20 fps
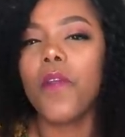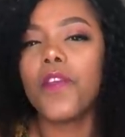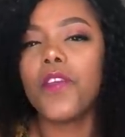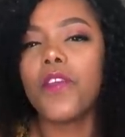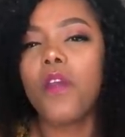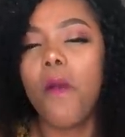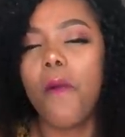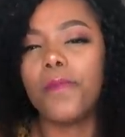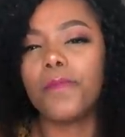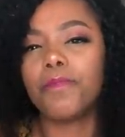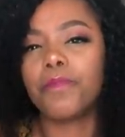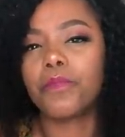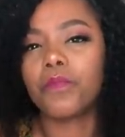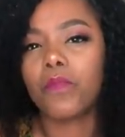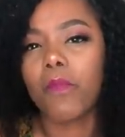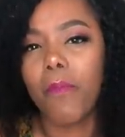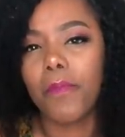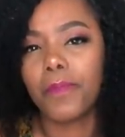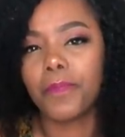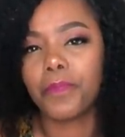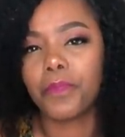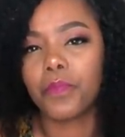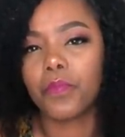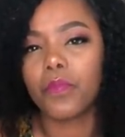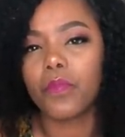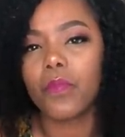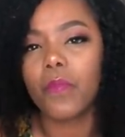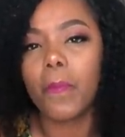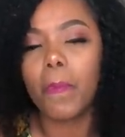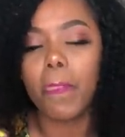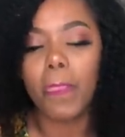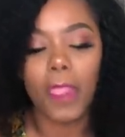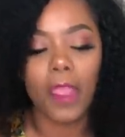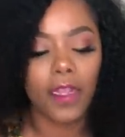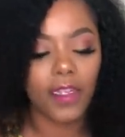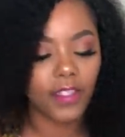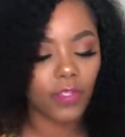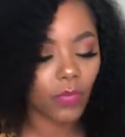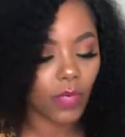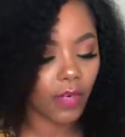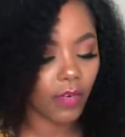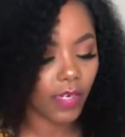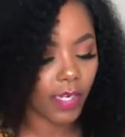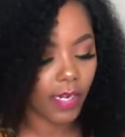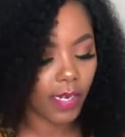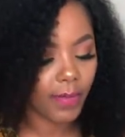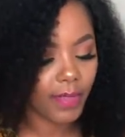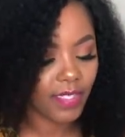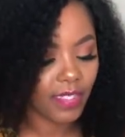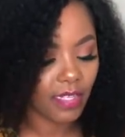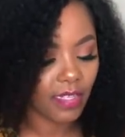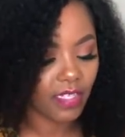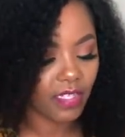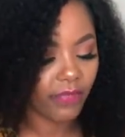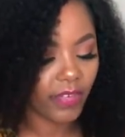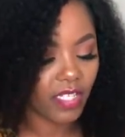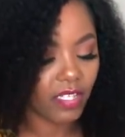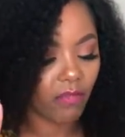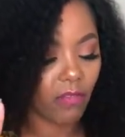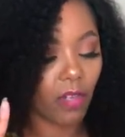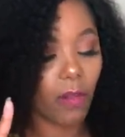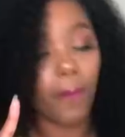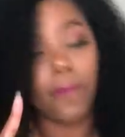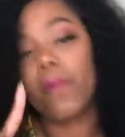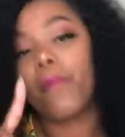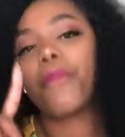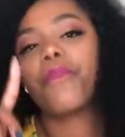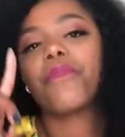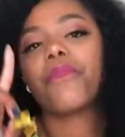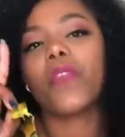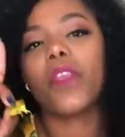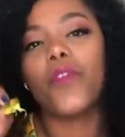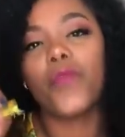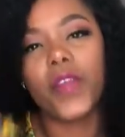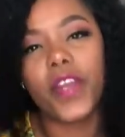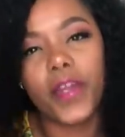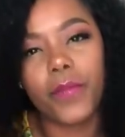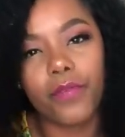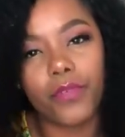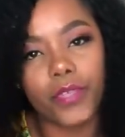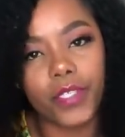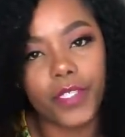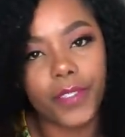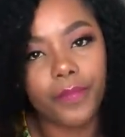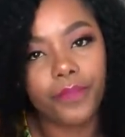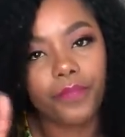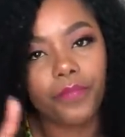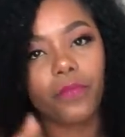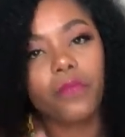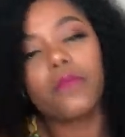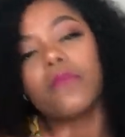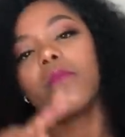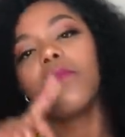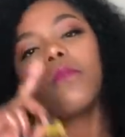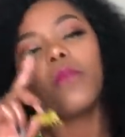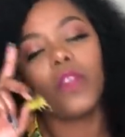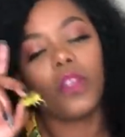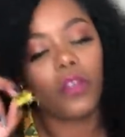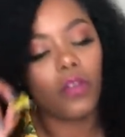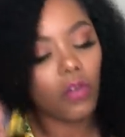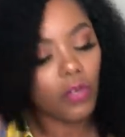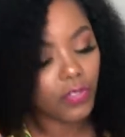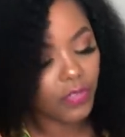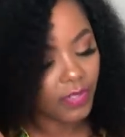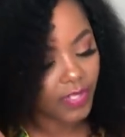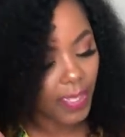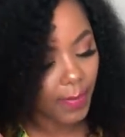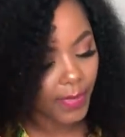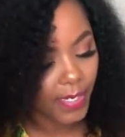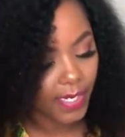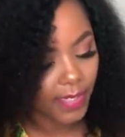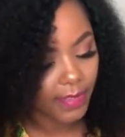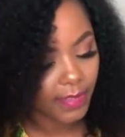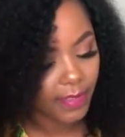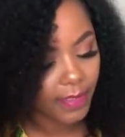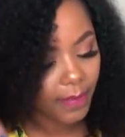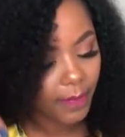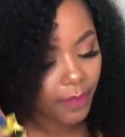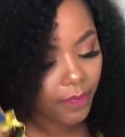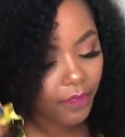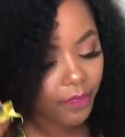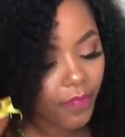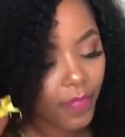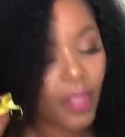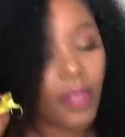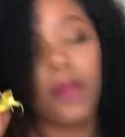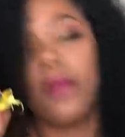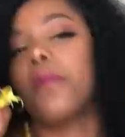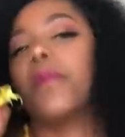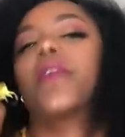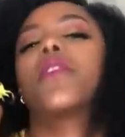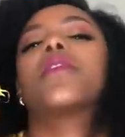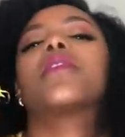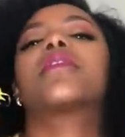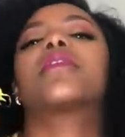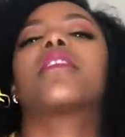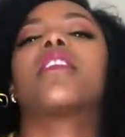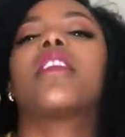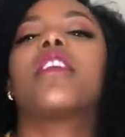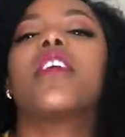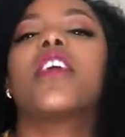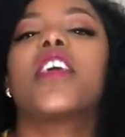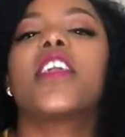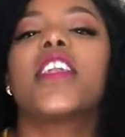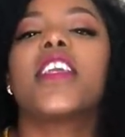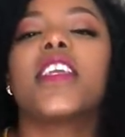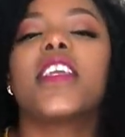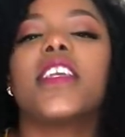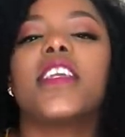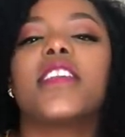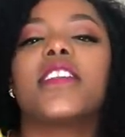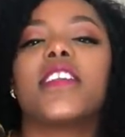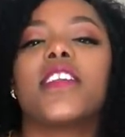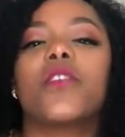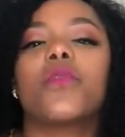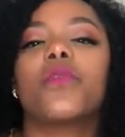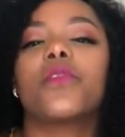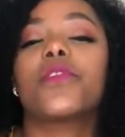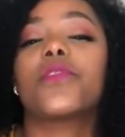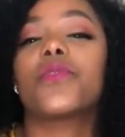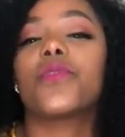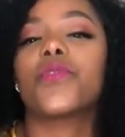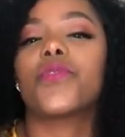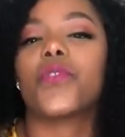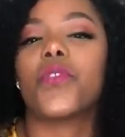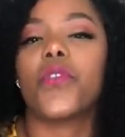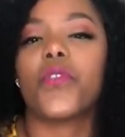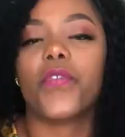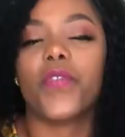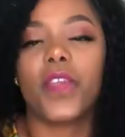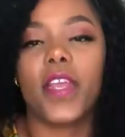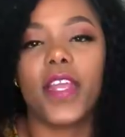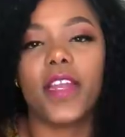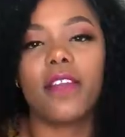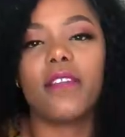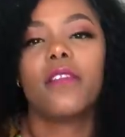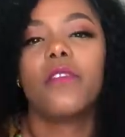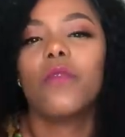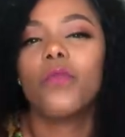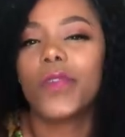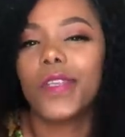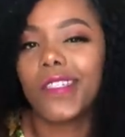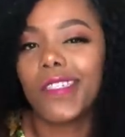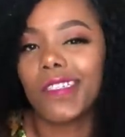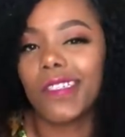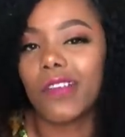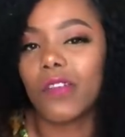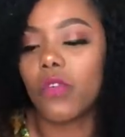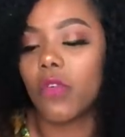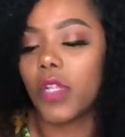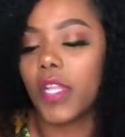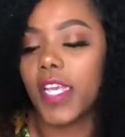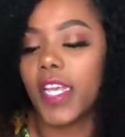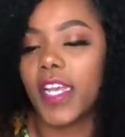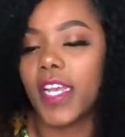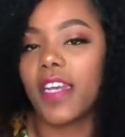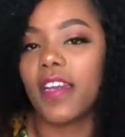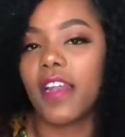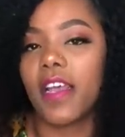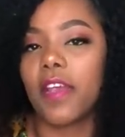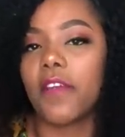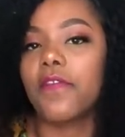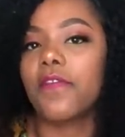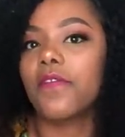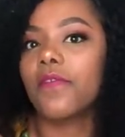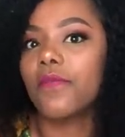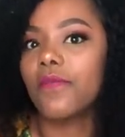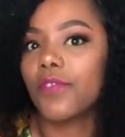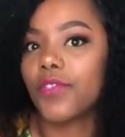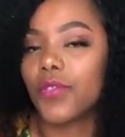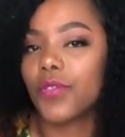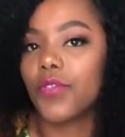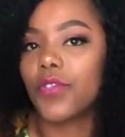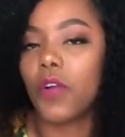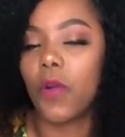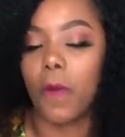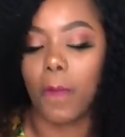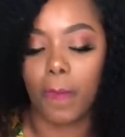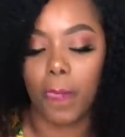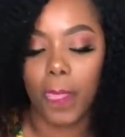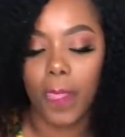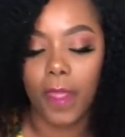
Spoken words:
You know, it's what, okay, let me say this first of all. Read a book, go to seminars, because learning is equals to growth. And what is the goal here in life? To grow.